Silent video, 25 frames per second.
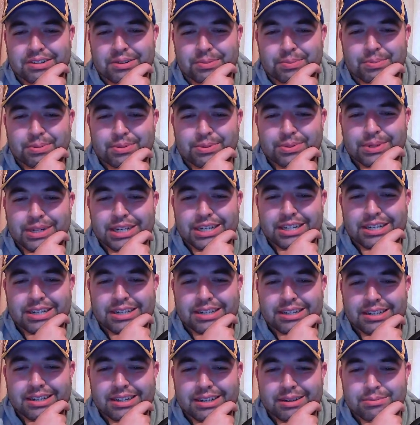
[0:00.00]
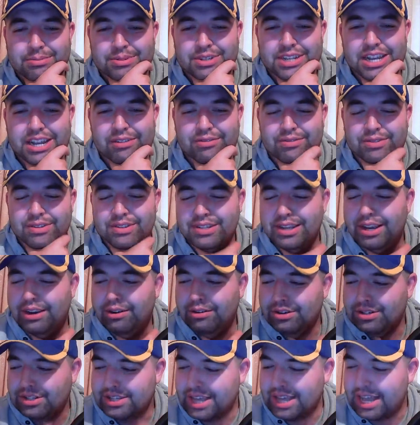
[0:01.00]
up between himself and
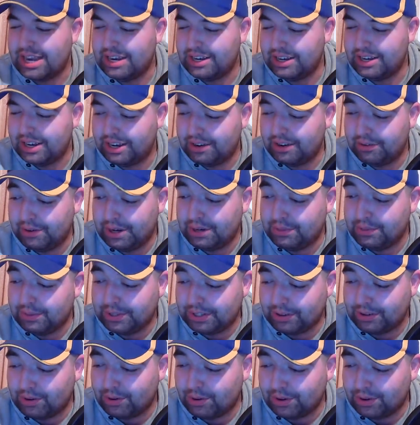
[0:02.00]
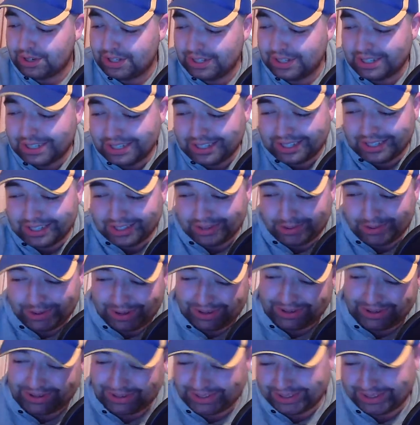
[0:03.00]
Cyrus Dallin, and I went with the course and distance
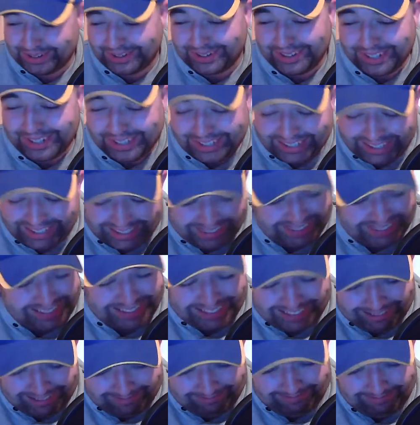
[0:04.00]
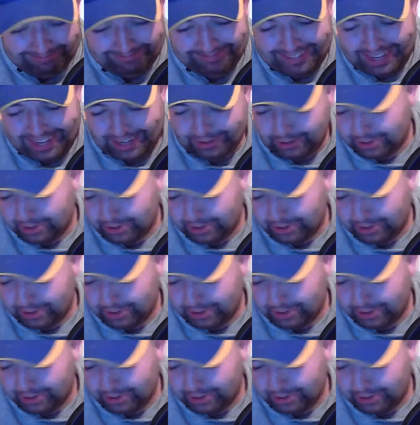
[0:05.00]
winner. So I'm